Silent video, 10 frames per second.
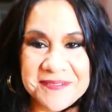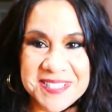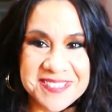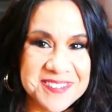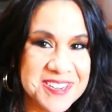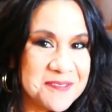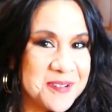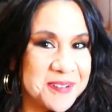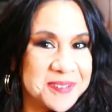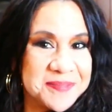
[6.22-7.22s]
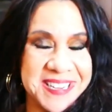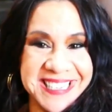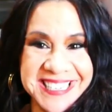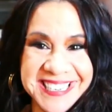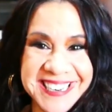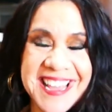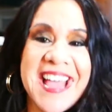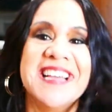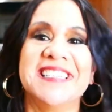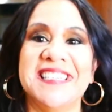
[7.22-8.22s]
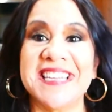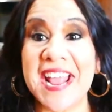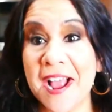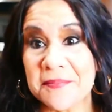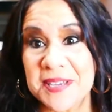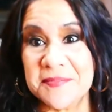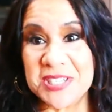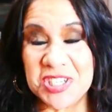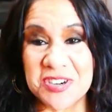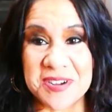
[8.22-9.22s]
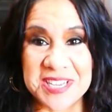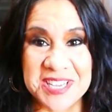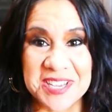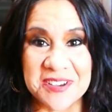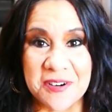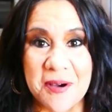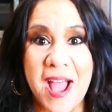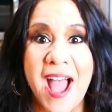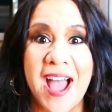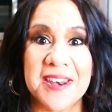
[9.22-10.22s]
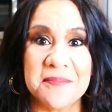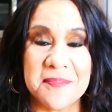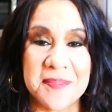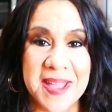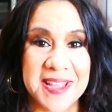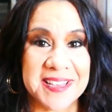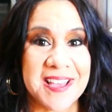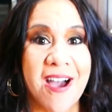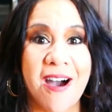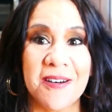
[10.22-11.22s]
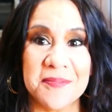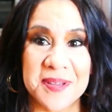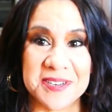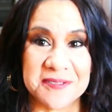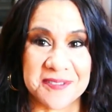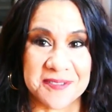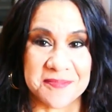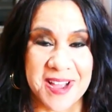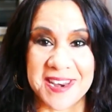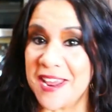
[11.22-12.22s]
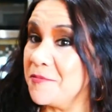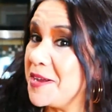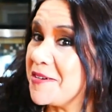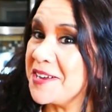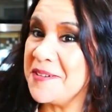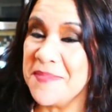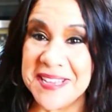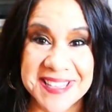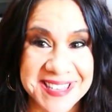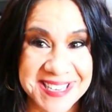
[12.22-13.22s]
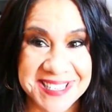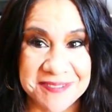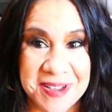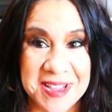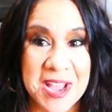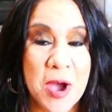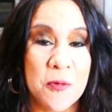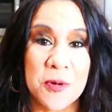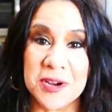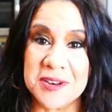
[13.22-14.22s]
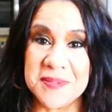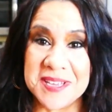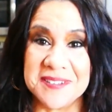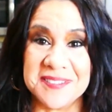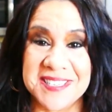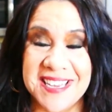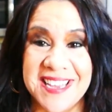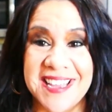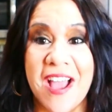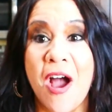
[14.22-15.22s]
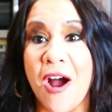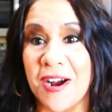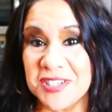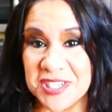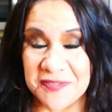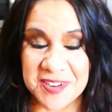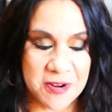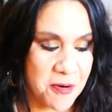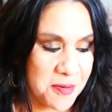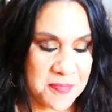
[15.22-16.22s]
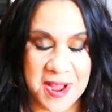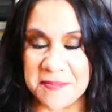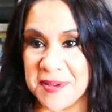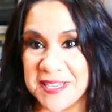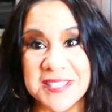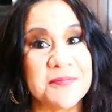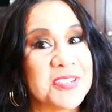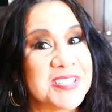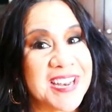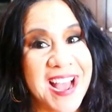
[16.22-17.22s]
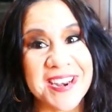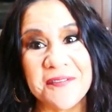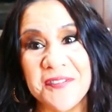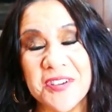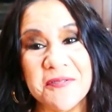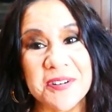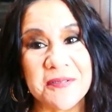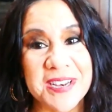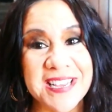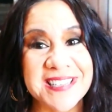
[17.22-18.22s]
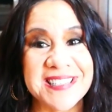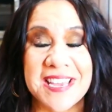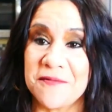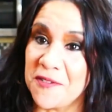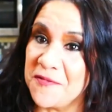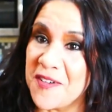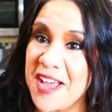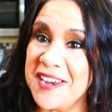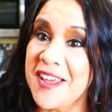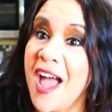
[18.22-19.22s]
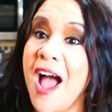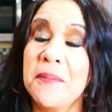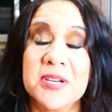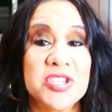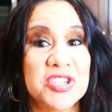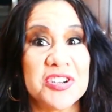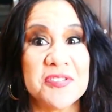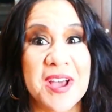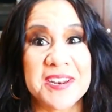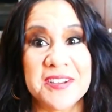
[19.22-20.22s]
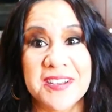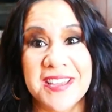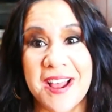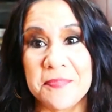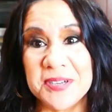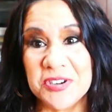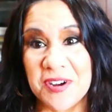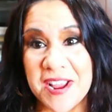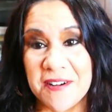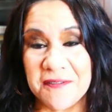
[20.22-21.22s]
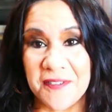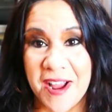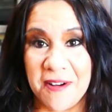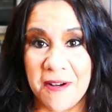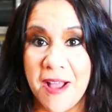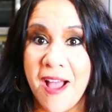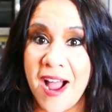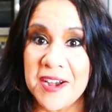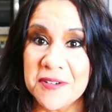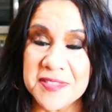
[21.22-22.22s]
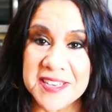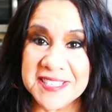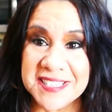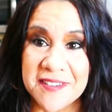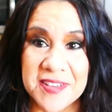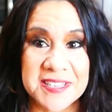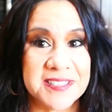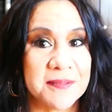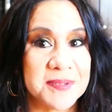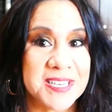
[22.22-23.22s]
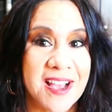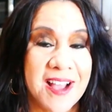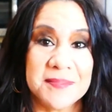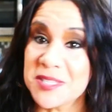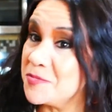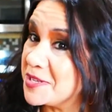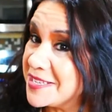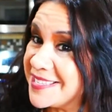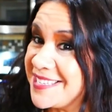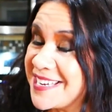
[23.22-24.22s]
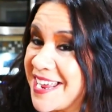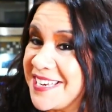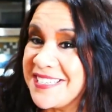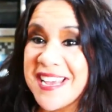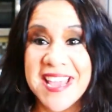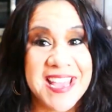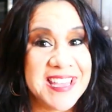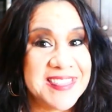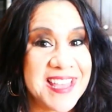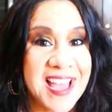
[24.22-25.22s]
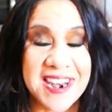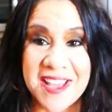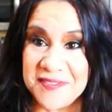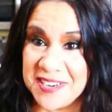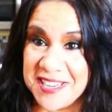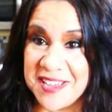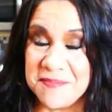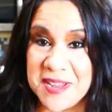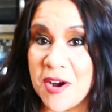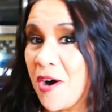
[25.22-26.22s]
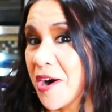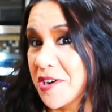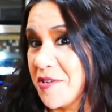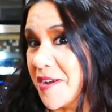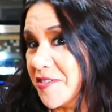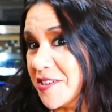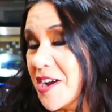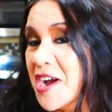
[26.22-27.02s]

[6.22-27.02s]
Sonia. Welcome to my kitchen. Today I'm going to be showing you how to make jalapeno cornbread, and we are going to make it the easy way. We're going to be using our Jiffy cornbread mix. So we're just going to add a few ingredients, and for fun, I'm going to show you how to cook it up in your air fryer. I know at Thanksgiving sometimes real estate in that oven can be hard. You have your